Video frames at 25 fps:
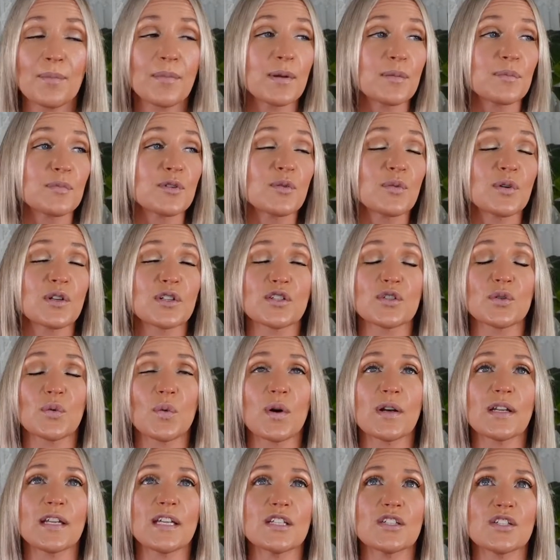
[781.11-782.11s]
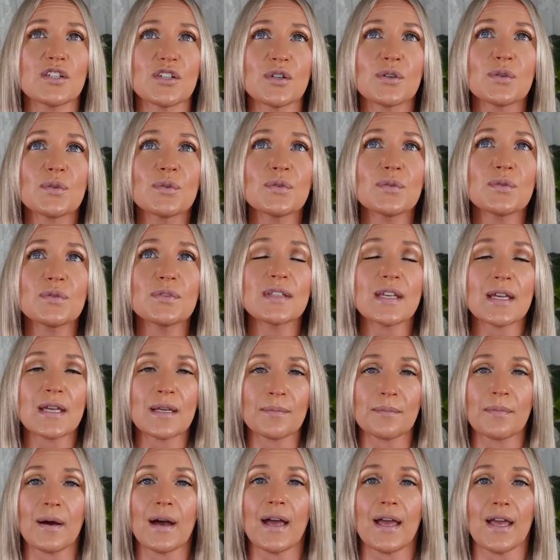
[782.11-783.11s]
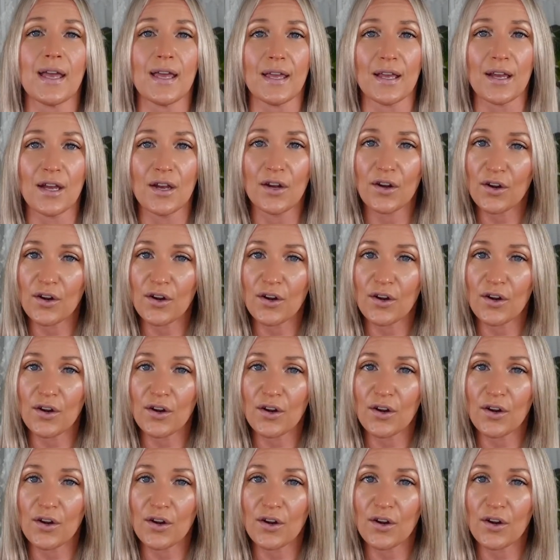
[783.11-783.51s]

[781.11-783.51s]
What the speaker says: been doing 22s in my